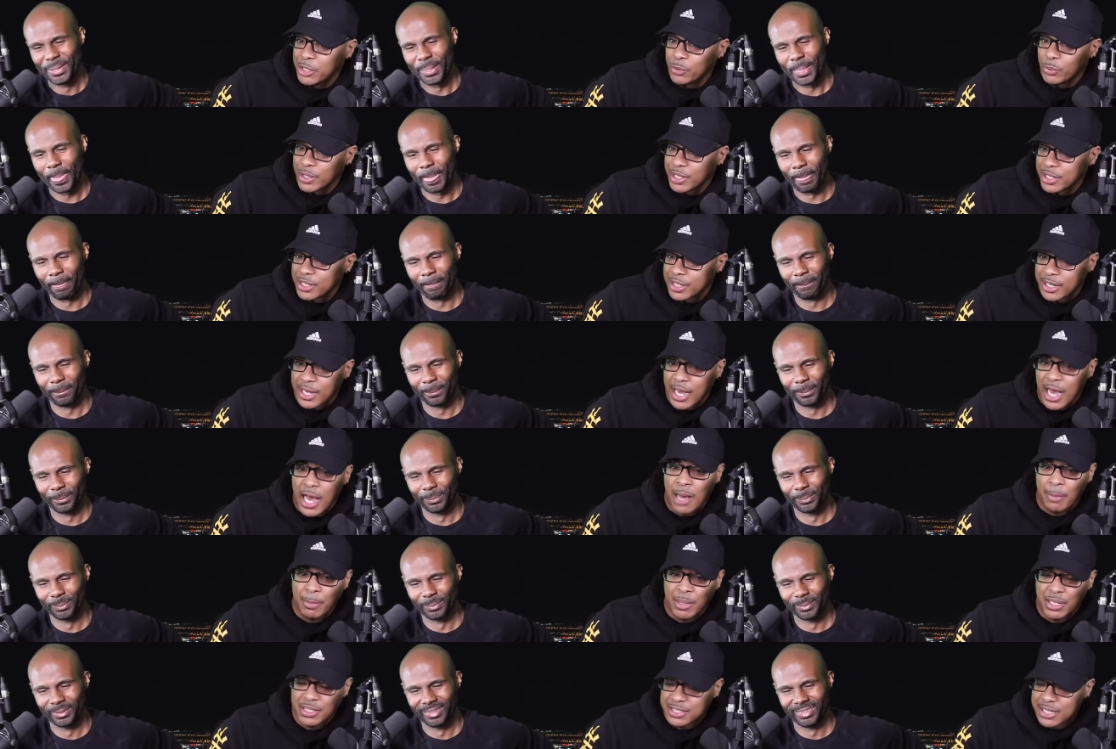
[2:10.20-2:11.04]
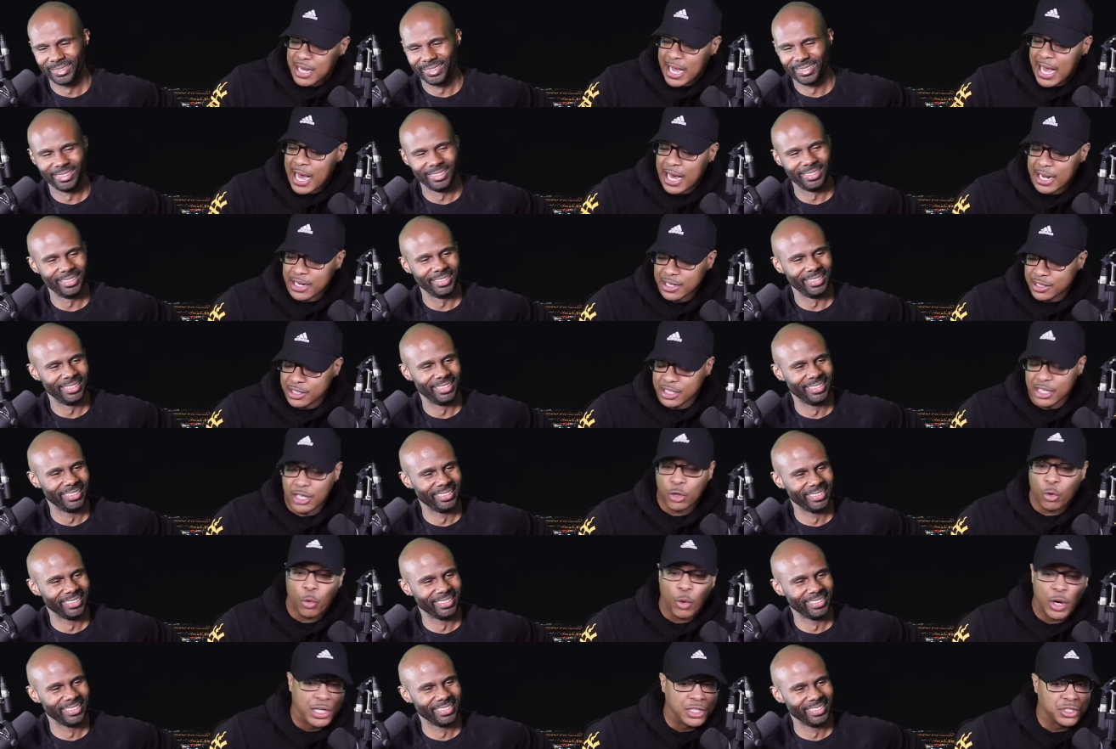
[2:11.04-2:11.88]
Speaker 1: anyone in the comments out of
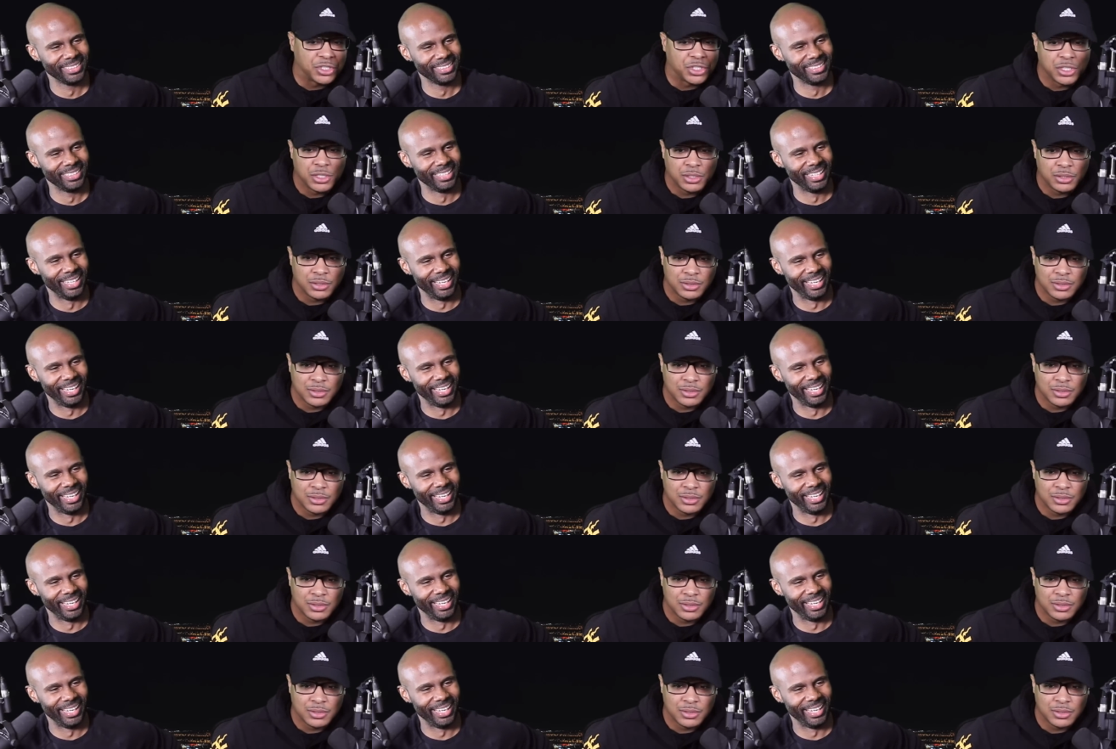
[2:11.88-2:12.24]
the equation.